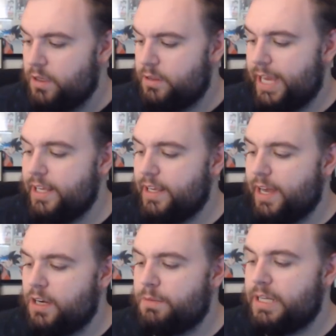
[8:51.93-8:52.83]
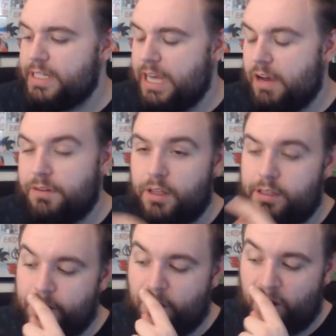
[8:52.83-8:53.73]
That can kind of be a
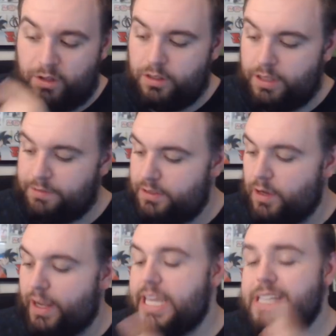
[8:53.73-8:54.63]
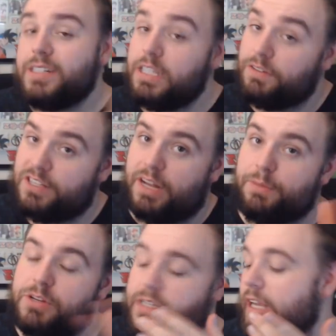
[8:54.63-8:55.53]
downfall. They're all if okay. He's a defense
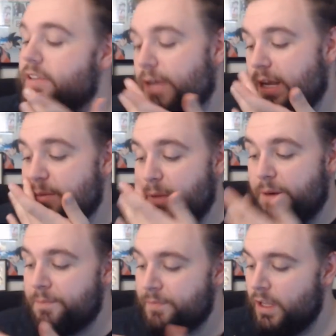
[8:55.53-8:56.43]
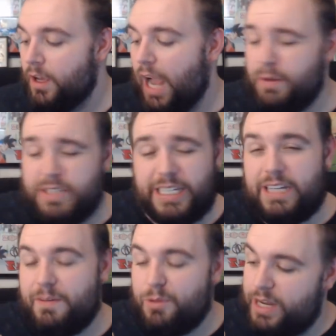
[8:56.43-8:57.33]
set, which is nice. Okay, never mind. I was thinking
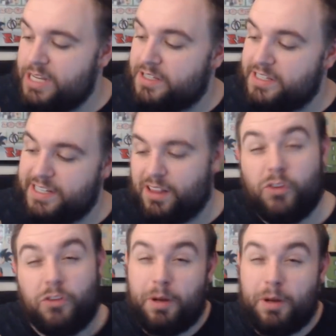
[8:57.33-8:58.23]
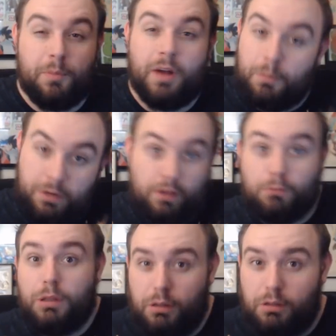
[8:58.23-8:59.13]
he might be ranged because he's got the little spirit bomb. He
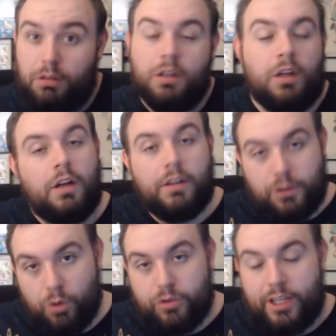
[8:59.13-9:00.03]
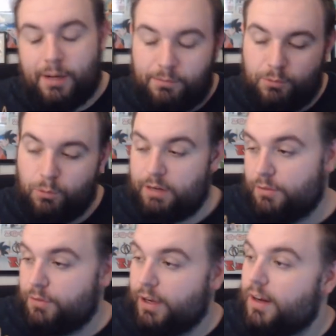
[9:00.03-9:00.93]
like Ooh, throws at him. Whatever,
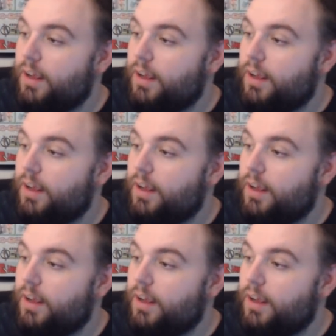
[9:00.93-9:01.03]
fine.